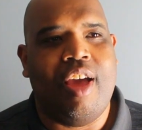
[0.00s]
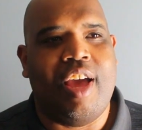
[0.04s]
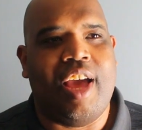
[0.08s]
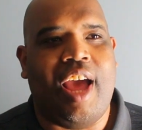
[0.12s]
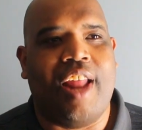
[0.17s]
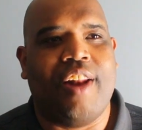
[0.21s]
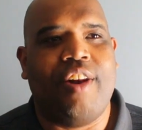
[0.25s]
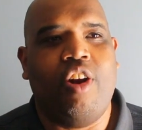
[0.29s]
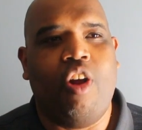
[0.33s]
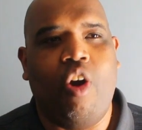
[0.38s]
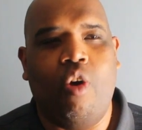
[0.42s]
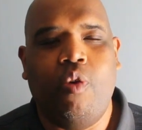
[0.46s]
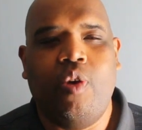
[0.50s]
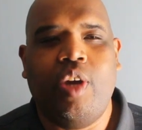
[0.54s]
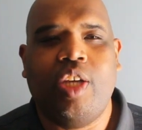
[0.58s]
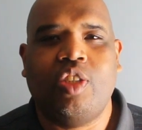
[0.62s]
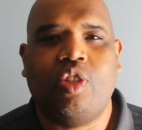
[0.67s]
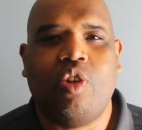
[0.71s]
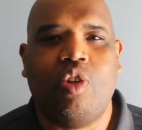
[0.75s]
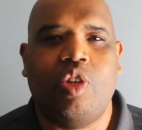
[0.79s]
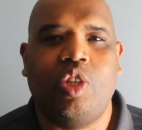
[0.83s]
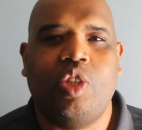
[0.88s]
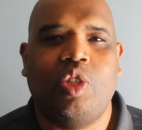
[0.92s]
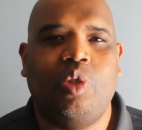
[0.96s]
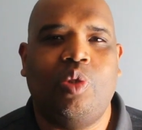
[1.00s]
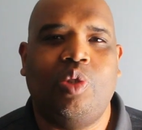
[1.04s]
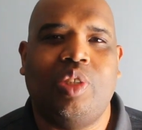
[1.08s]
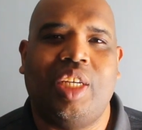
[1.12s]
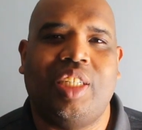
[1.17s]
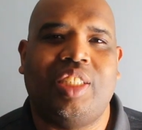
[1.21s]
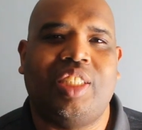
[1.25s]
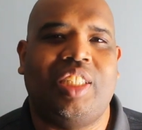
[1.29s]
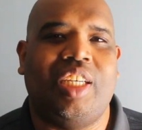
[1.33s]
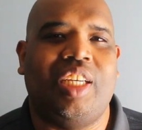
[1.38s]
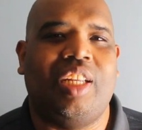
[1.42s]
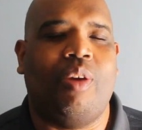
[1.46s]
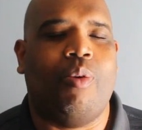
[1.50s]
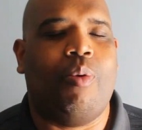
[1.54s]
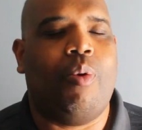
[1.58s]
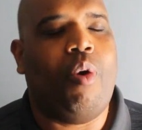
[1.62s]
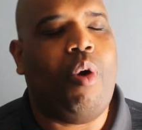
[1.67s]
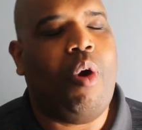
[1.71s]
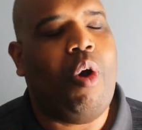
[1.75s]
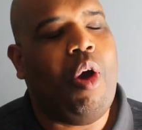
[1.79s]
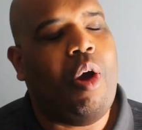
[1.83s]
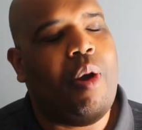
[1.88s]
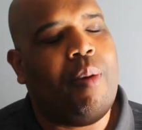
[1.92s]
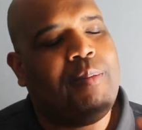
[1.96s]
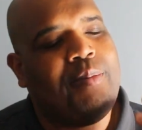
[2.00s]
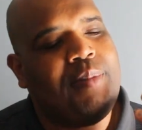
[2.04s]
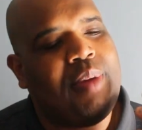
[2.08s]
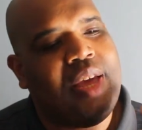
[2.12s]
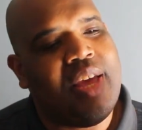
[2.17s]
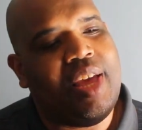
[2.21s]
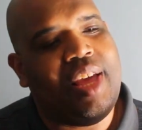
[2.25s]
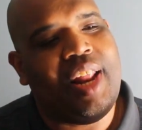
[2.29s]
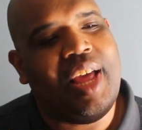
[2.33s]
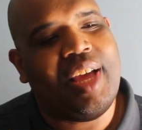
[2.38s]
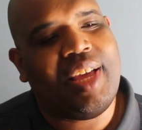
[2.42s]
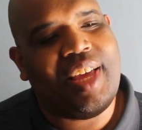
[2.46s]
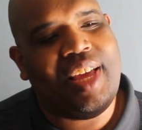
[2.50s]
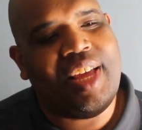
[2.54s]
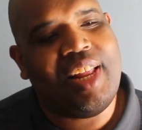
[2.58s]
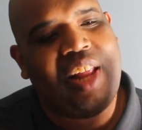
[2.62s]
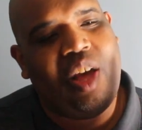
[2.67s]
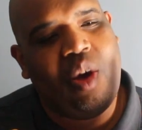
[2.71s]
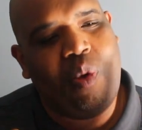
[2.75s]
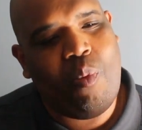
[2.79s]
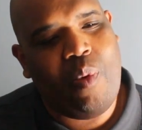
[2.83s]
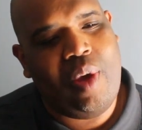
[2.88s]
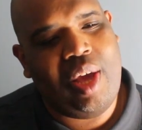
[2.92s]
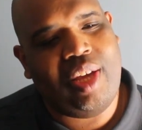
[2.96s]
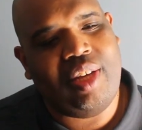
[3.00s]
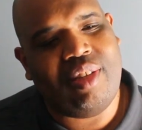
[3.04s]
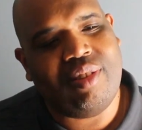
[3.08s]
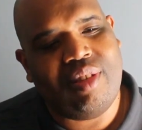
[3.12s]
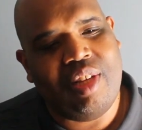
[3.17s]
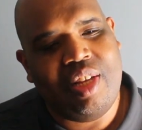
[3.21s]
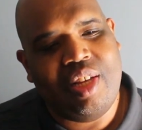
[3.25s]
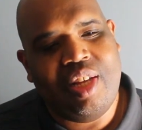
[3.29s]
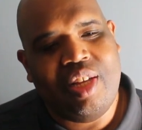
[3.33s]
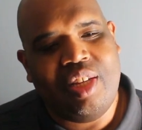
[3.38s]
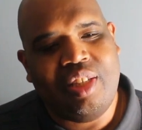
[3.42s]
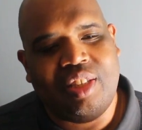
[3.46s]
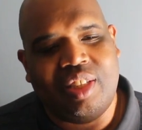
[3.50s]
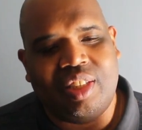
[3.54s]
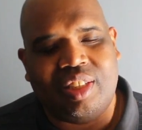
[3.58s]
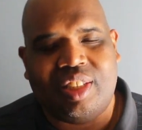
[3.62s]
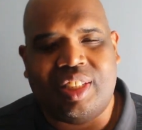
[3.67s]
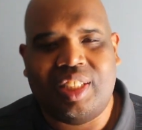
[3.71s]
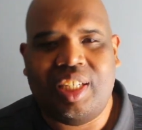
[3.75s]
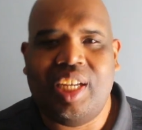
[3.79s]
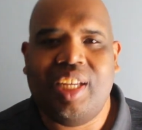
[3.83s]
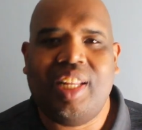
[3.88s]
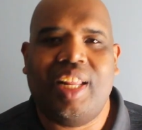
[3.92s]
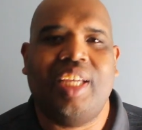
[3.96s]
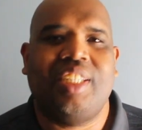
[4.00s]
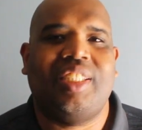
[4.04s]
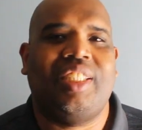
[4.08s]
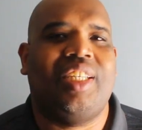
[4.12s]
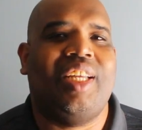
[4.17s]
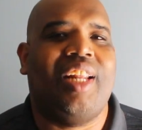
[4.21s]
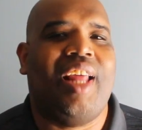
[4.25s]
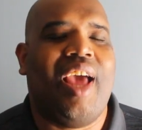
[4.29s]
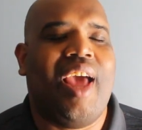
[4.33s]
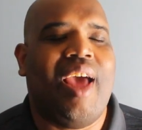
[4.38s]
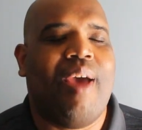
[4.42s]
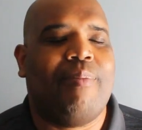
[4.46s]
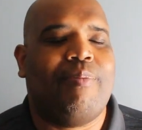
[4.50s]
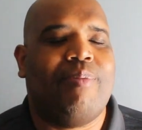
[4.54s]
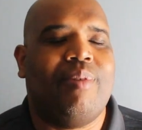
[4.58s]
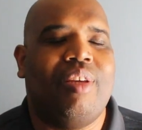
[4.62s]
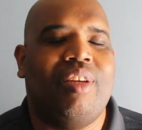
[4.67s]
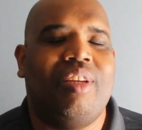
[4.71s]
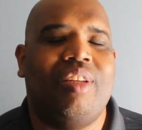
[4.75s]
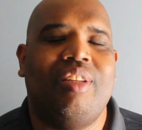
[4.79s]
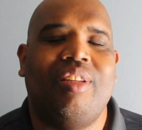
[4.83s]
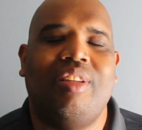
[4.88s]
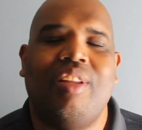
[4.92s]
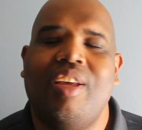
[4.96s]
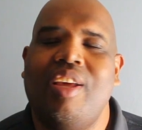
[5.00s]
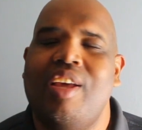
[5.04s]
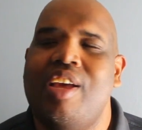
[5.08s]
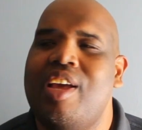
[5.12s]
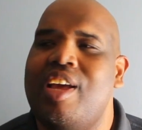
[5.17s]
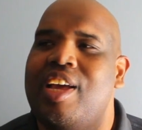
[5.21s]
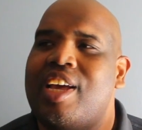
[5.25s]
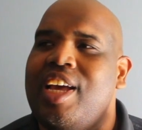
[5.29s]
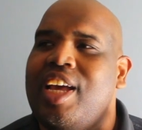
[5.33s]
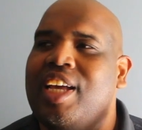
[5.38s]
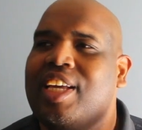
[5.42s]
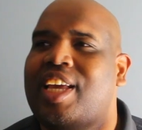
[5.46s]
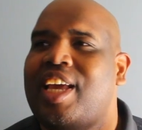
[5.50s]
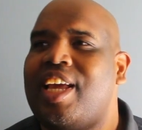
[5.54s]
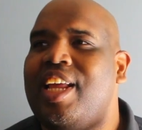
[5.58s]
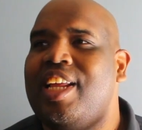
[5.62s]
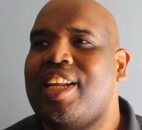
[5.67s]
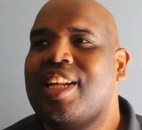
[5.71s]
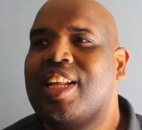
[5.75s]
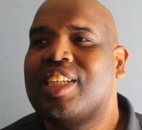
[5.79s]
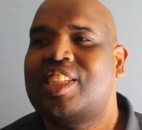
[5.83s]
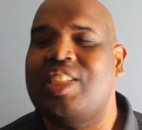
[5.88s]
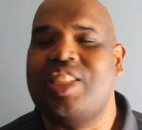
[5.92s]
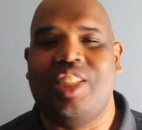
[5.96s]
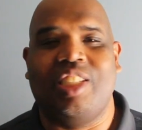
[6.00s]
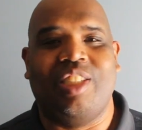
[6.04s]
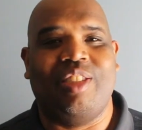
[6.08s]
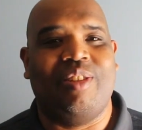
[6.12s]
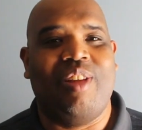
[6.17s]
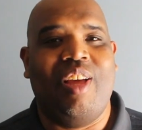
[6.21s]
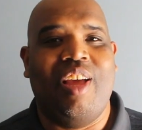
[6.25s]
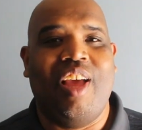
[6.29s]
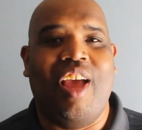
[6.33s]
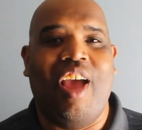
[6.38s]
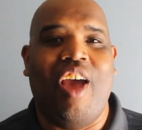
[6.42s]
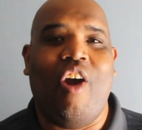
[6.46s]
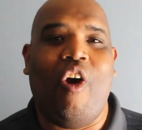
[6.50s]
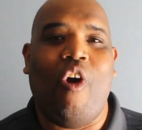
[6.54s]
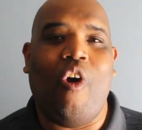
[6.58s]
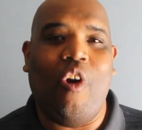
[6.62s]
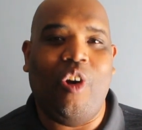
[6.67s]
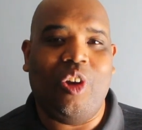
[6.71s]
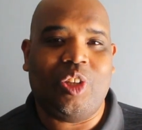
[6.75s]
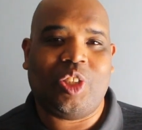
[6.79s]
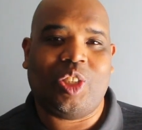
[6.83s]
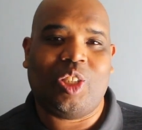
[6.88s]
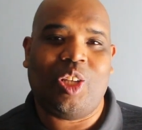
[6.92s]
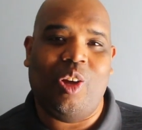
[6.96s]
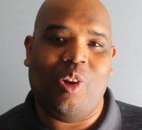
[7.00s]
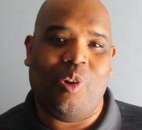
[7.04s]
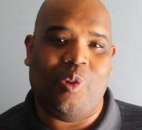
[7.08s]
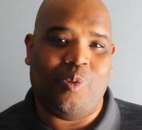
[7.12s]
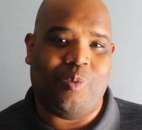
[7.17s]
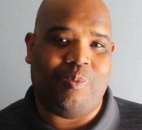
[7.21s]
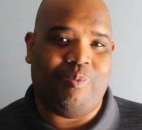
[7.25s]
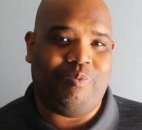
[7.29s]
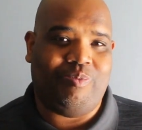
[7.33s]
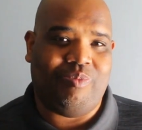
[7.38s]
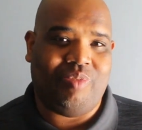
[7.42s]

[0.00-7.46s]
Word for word: I know he's going to use that shit. Oh, man, I cannot wait to see that shit happen. I can't, and listen, also,